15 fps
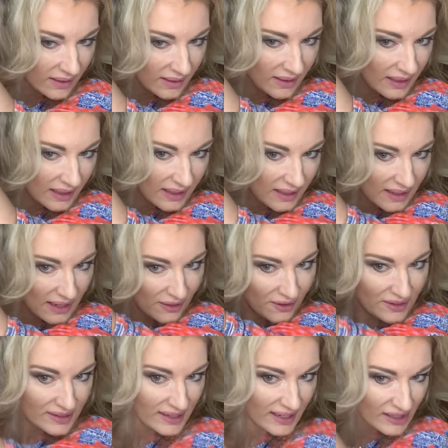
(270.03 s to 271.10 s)
get another
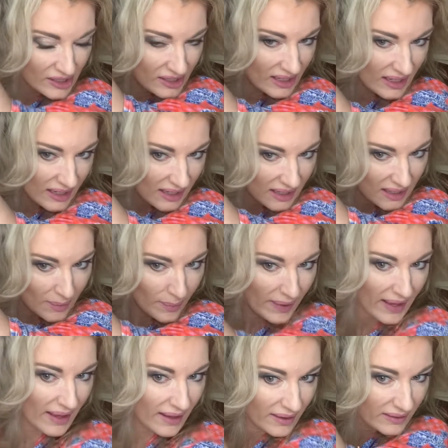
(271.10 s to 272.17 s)
section
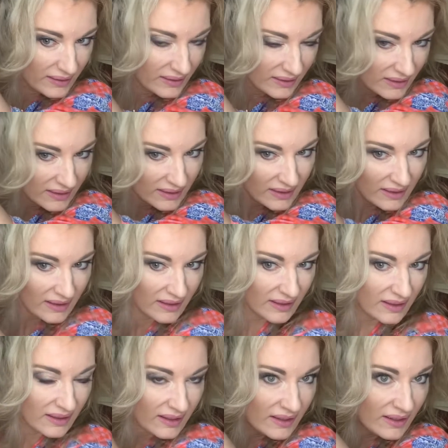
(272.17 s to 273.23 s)
about
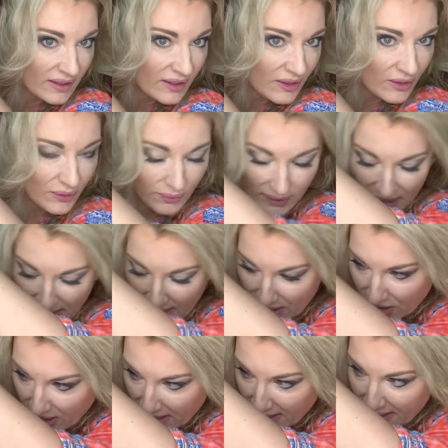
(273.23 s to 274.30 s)
3
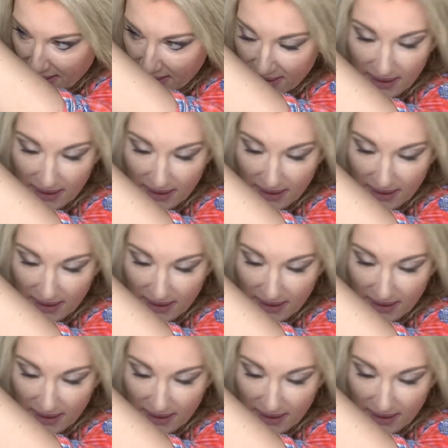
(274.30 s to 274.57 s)
inches.